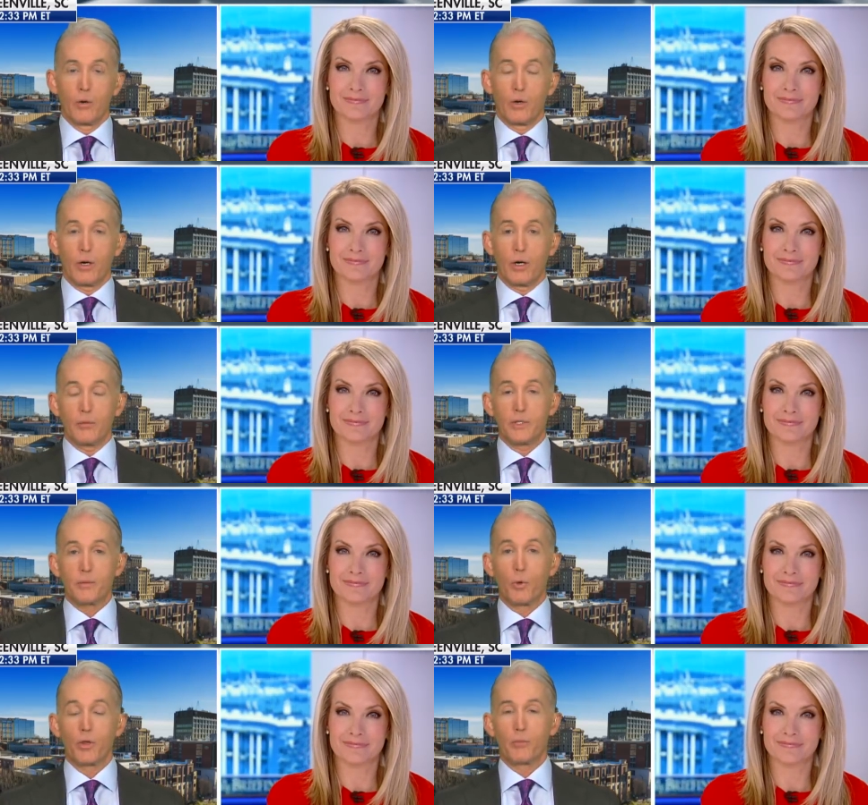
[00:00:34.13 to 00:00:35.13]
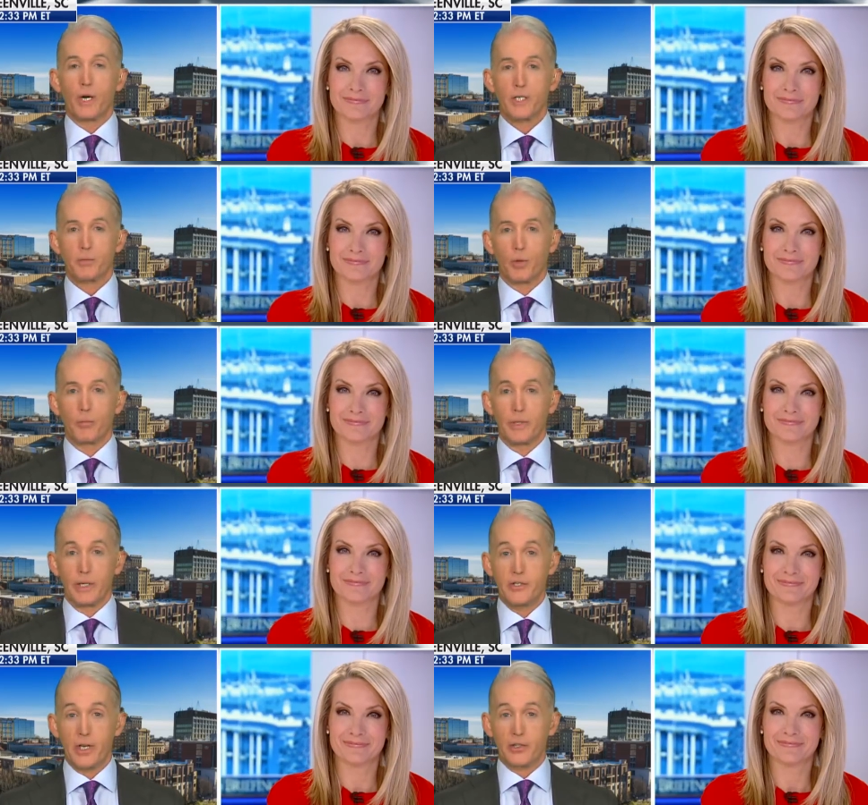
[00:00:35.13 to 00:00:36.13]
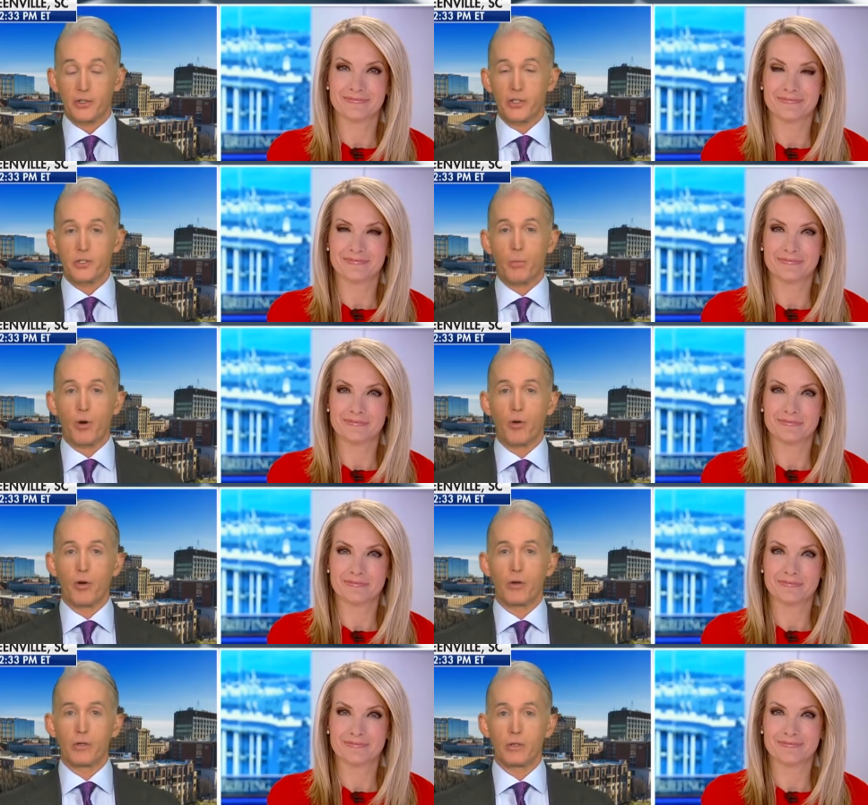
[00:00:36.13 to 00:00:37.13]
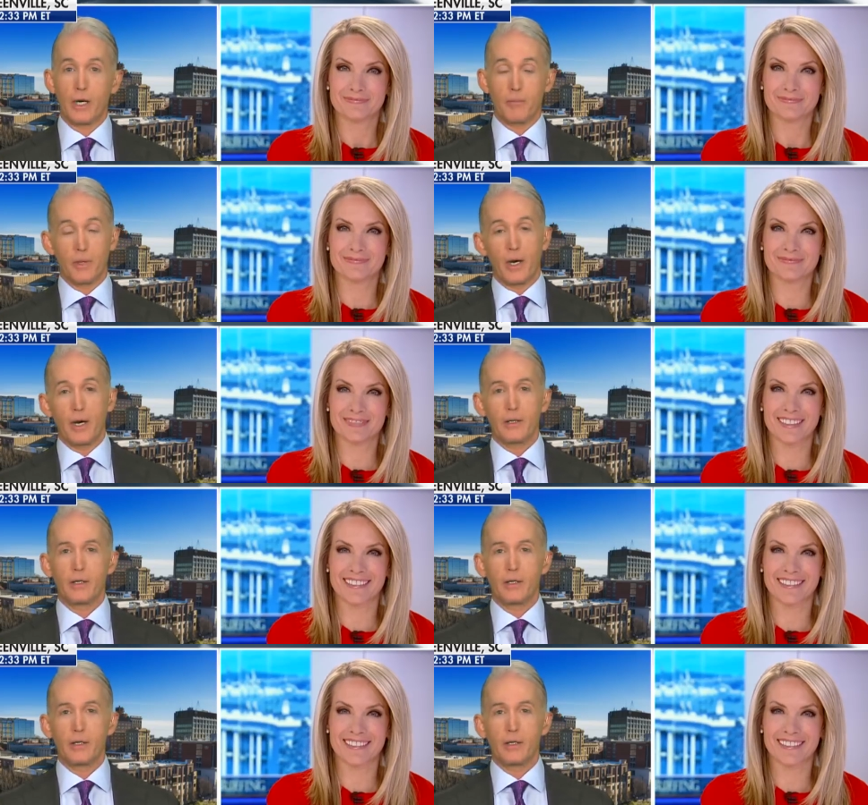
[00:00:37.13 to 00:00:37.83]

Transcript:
Speaker 1: Uh, it's more than possible. I mean, he's actually a smart lawyer. I'm not.